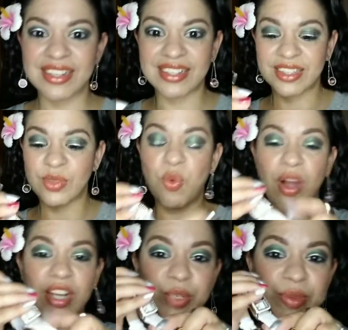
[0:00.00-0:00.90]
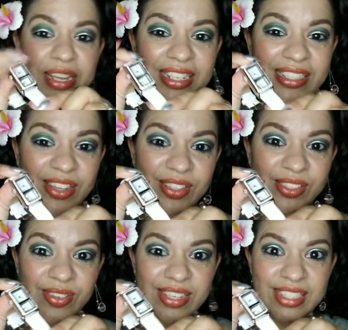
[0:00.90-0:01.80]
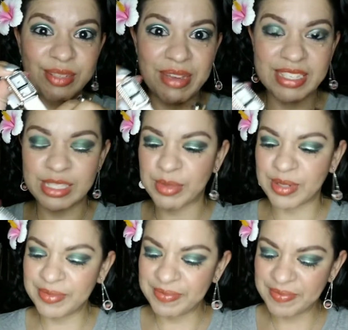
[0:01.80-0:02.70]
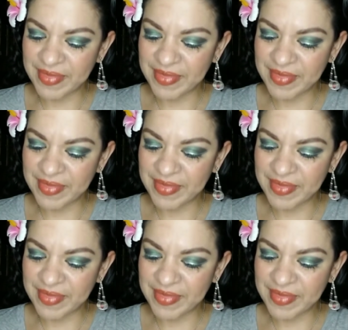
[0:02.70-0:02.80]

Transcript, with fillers: the watch band is also customizable